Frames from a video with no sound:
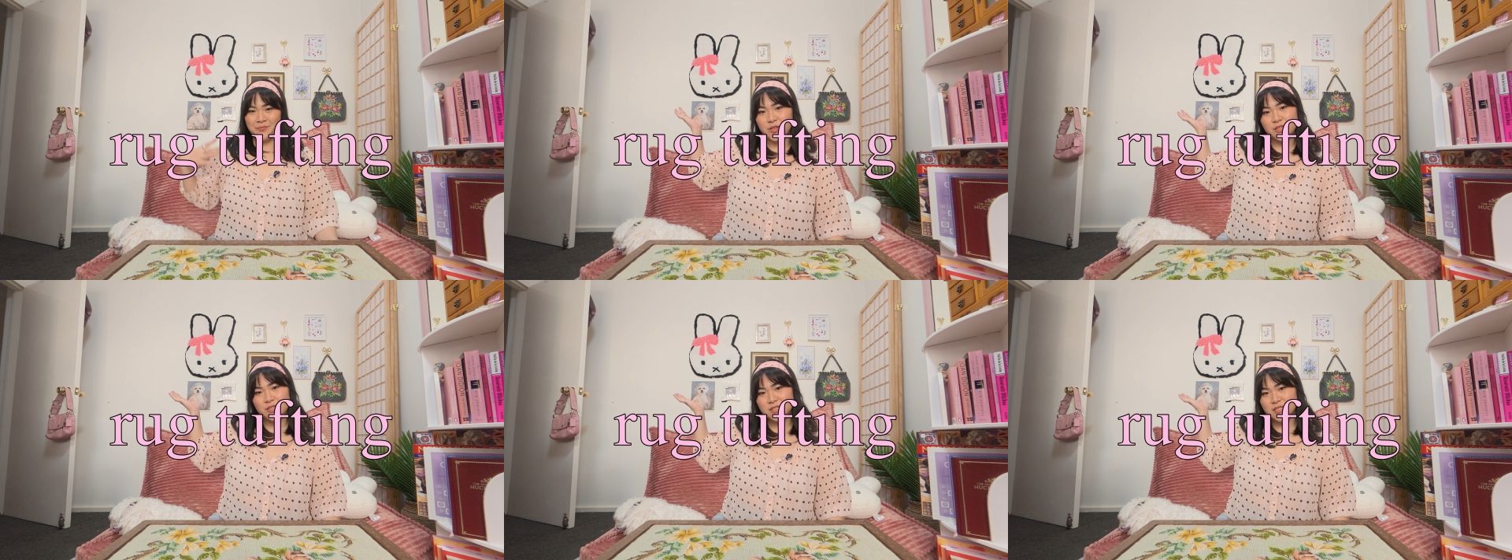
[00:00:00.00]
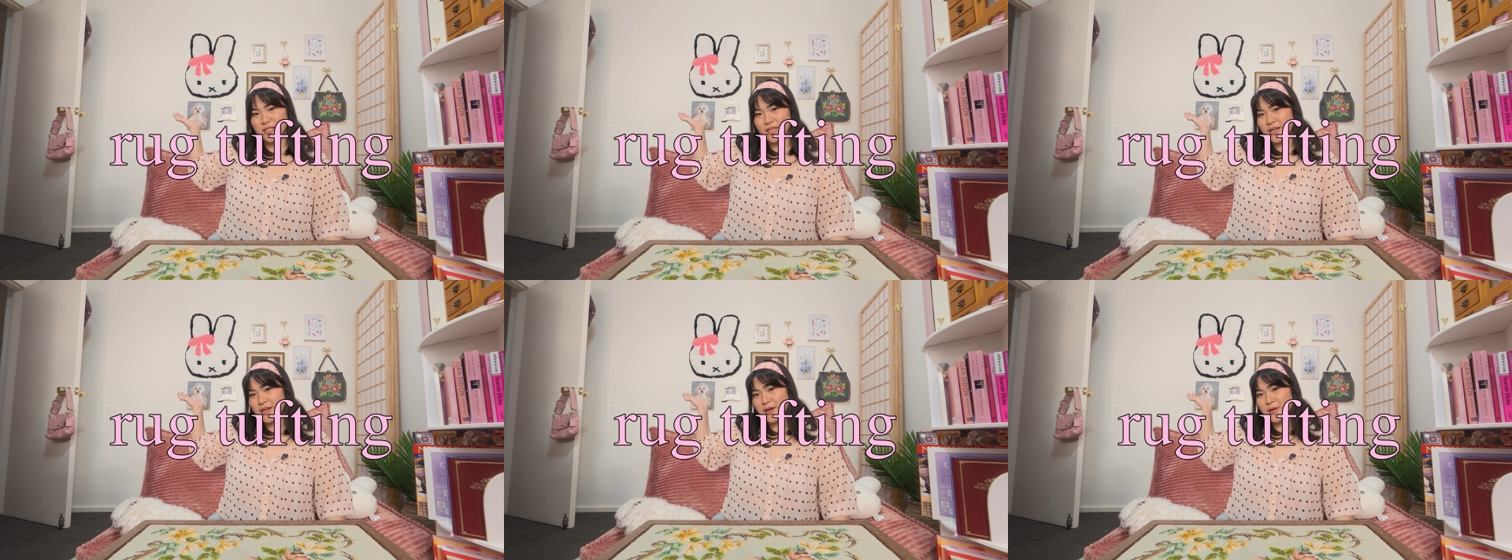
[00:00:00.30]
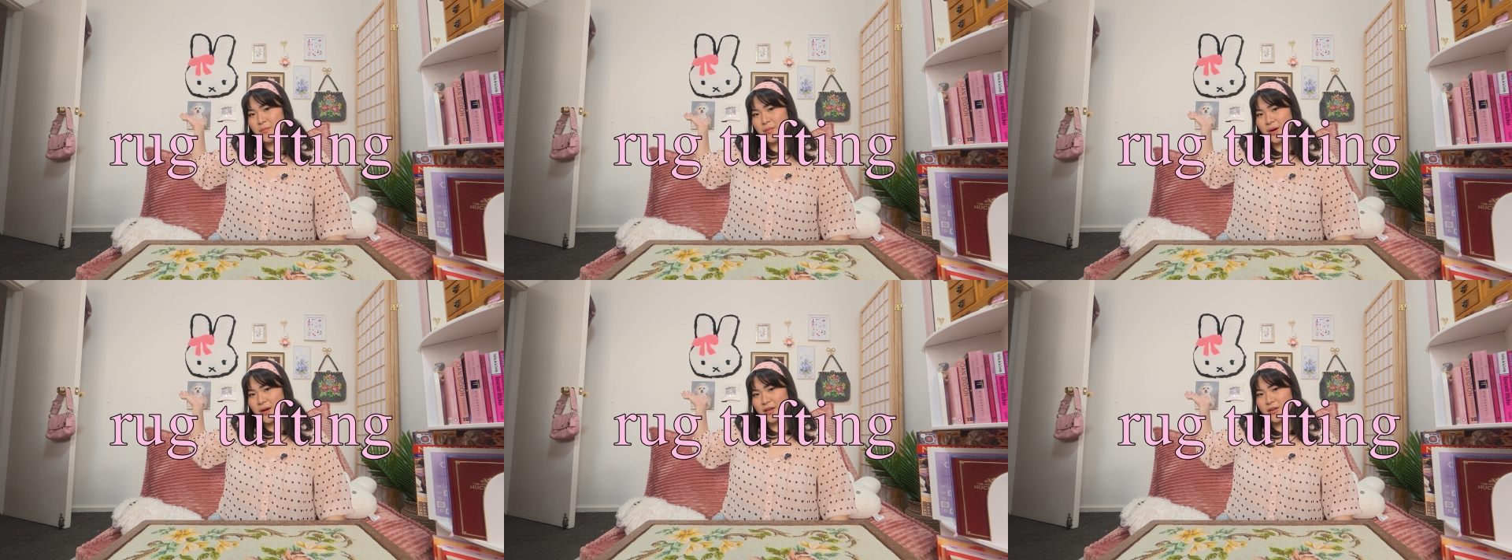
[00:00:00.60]
You can
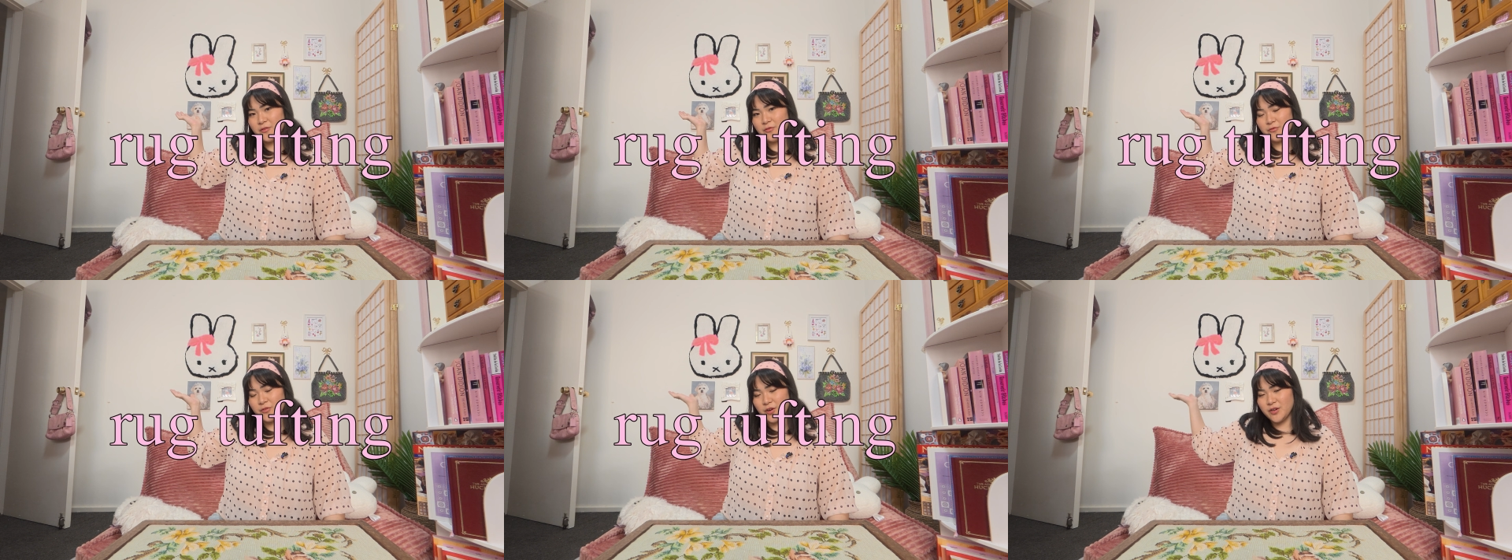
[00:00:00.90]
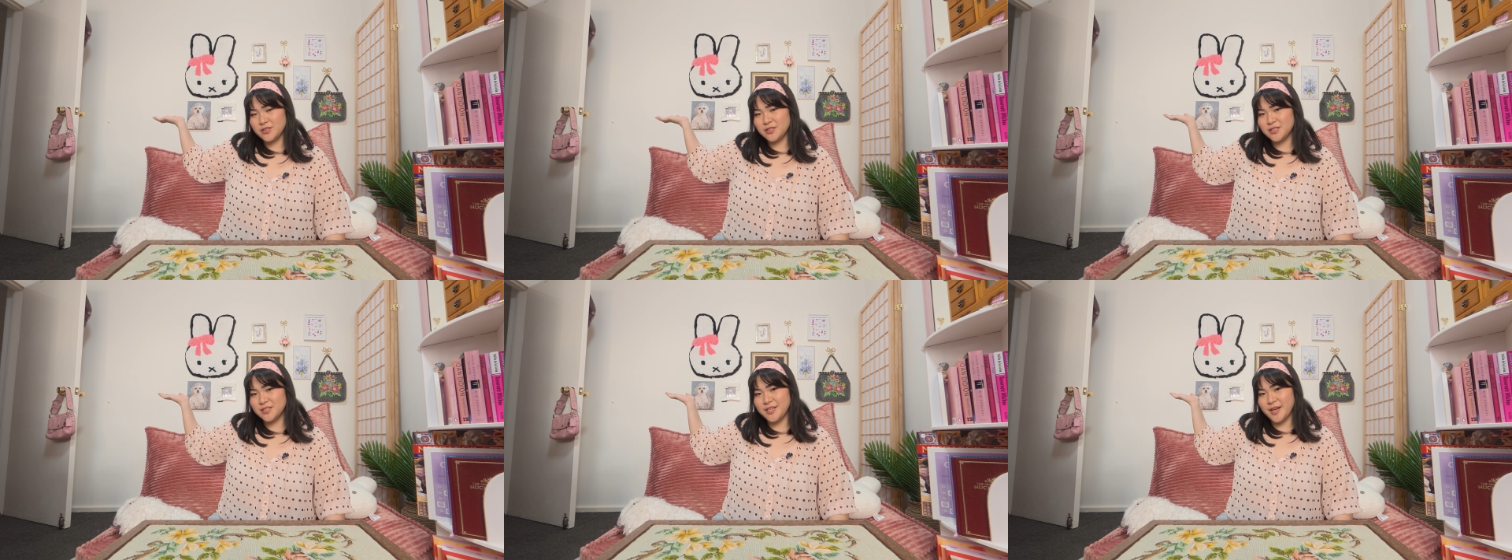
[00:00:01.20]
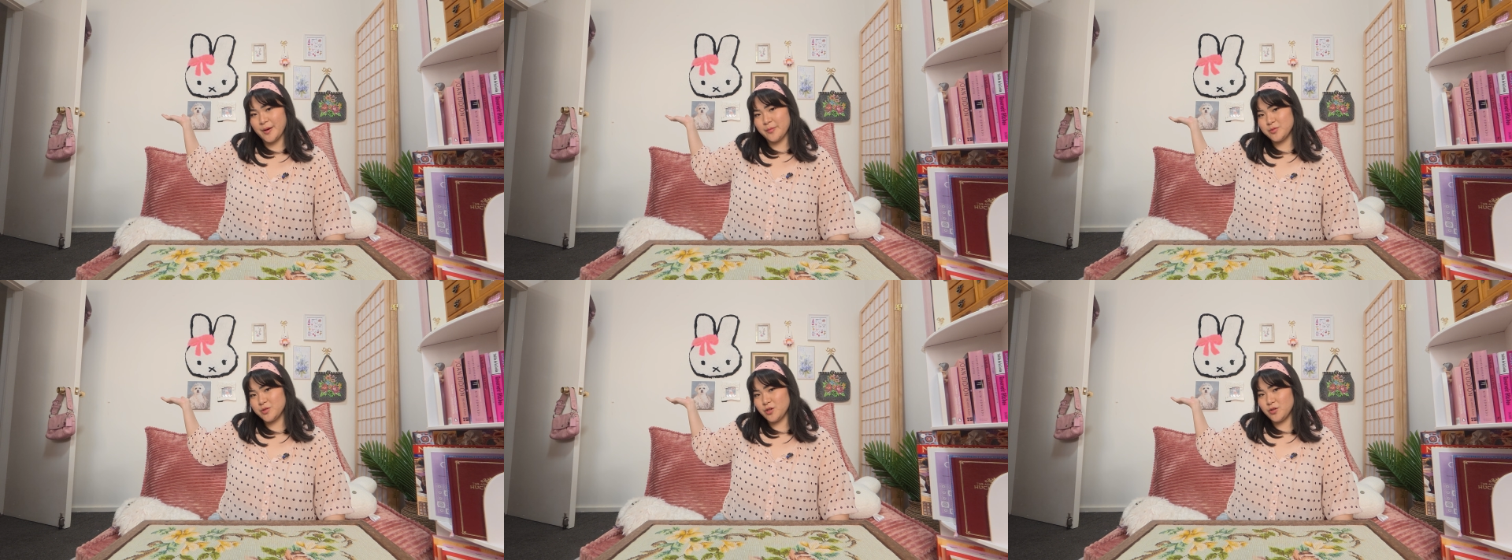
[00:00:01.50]
see my first
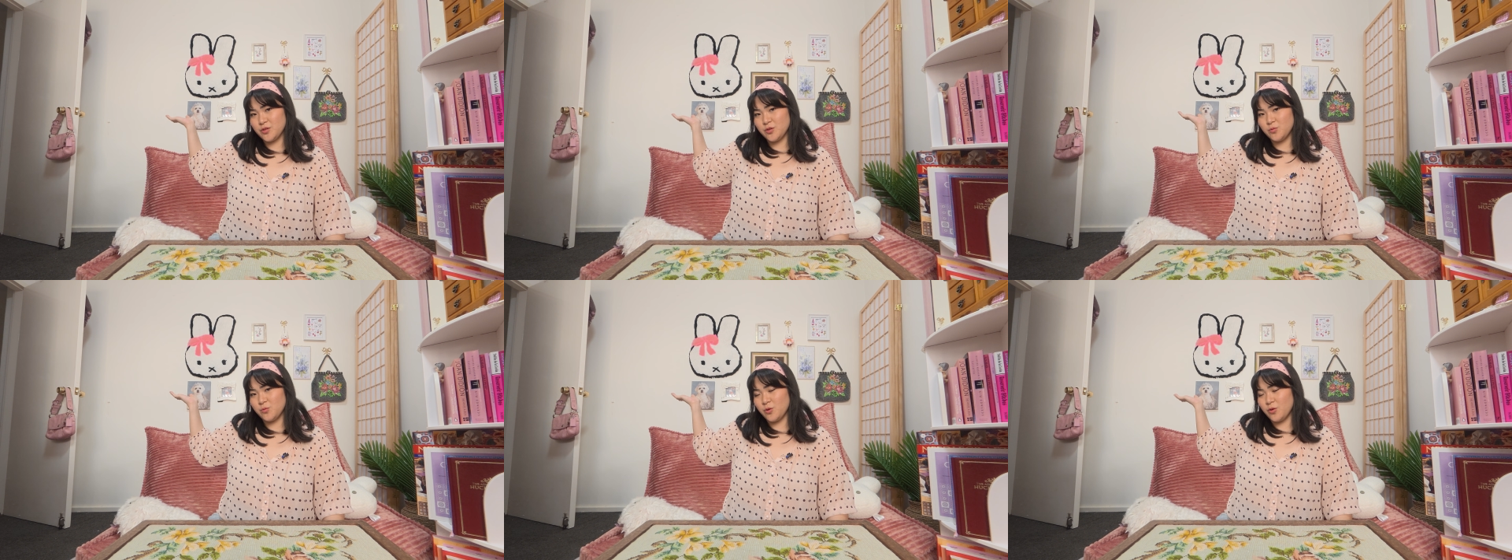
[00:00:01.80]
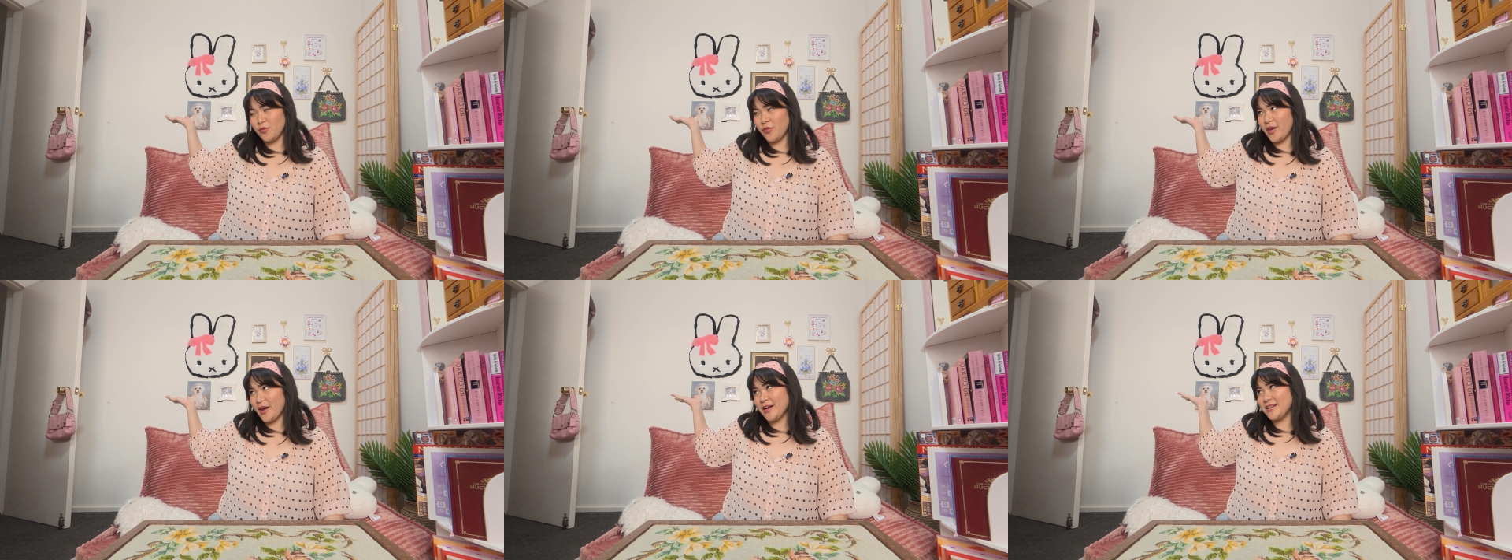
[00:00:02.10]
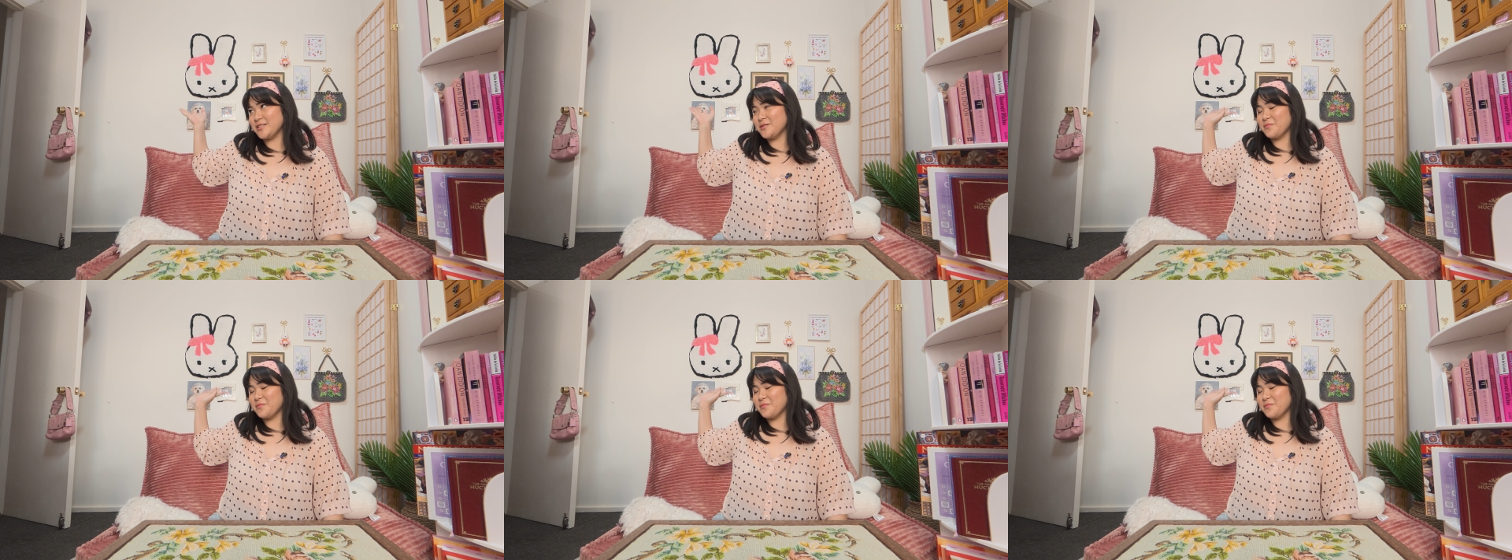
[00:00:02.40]
attempt on the wall there.